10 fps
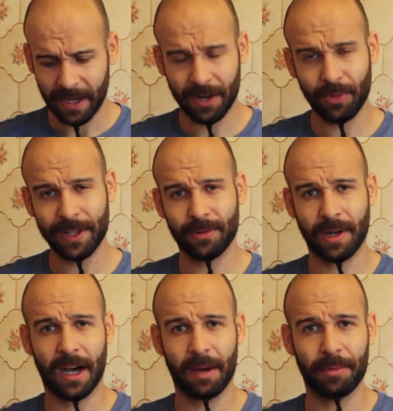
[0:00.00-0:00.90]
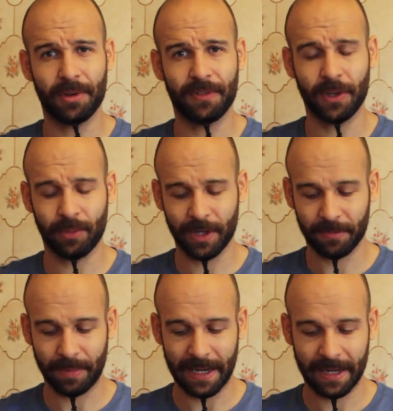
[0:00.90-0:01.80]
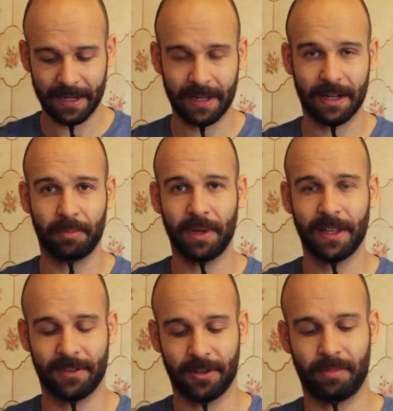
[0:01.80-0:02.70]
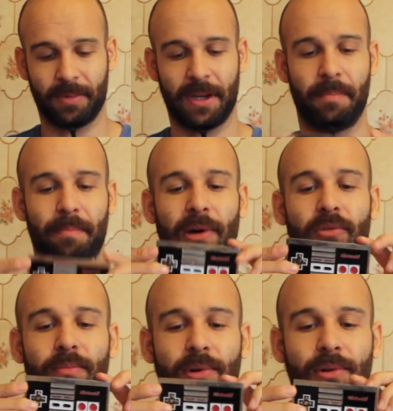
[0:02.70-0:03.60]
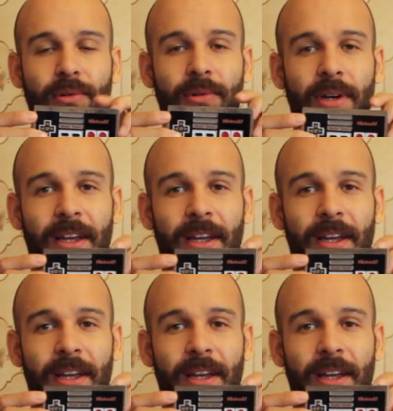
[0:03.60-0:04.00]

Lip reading: And I went to a car boot a few weeks back and I picked up a belt buckle.